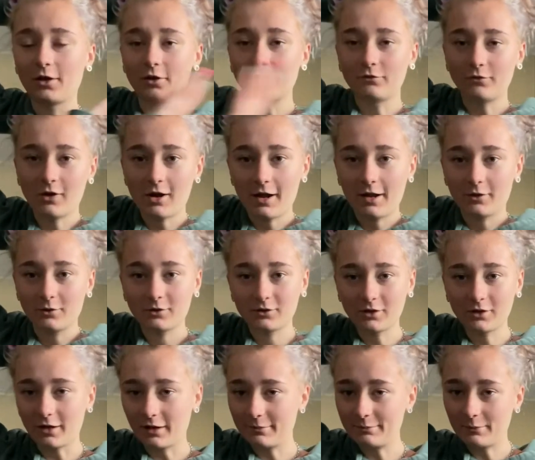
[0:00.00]
right
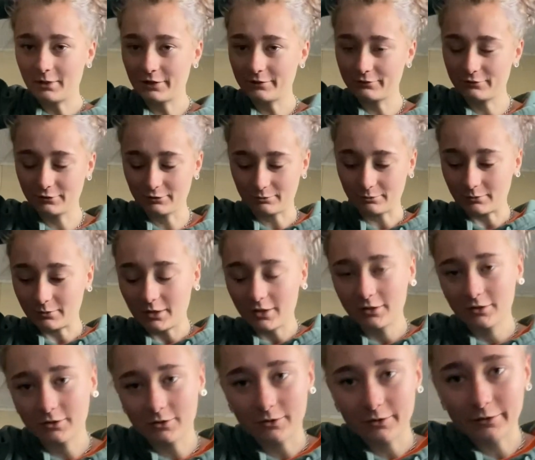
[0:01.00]
outside my room.
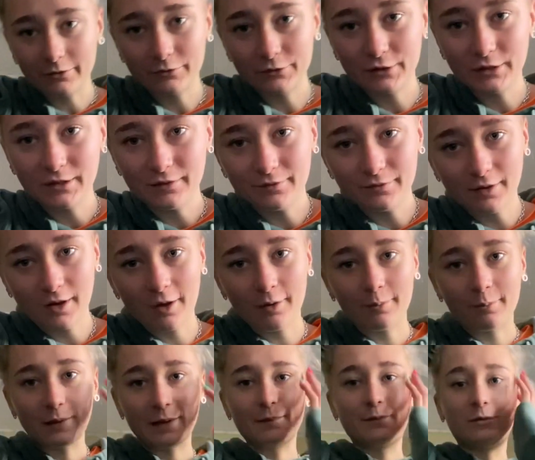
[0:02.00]
So it obviously fell out
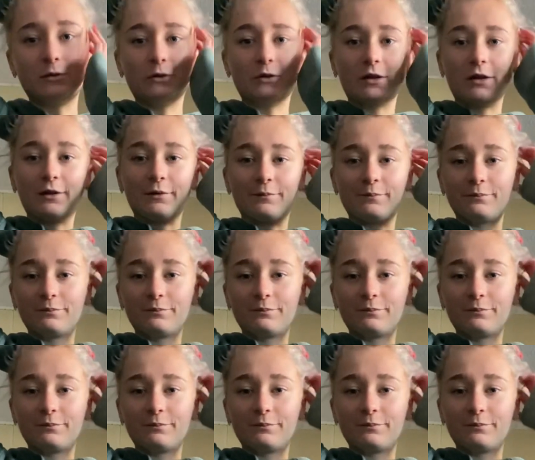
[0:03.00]
my pocket.